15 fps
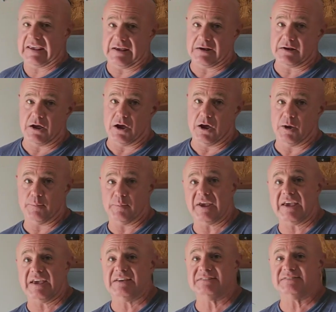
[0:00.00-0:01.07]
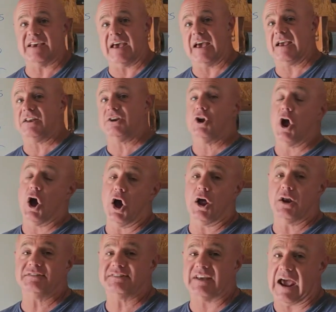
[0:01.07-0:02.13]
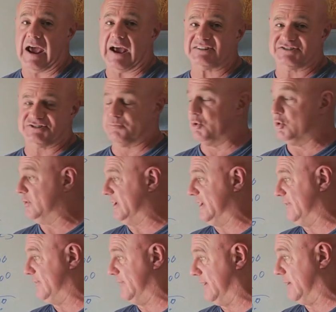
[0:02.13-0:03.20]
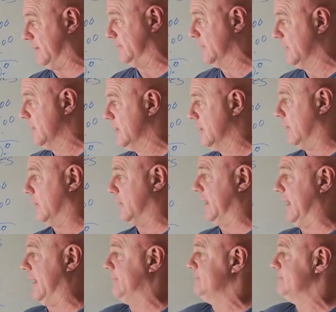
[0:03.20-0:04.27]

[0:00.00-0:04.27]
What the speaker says: income is a non-taxable event. Okay.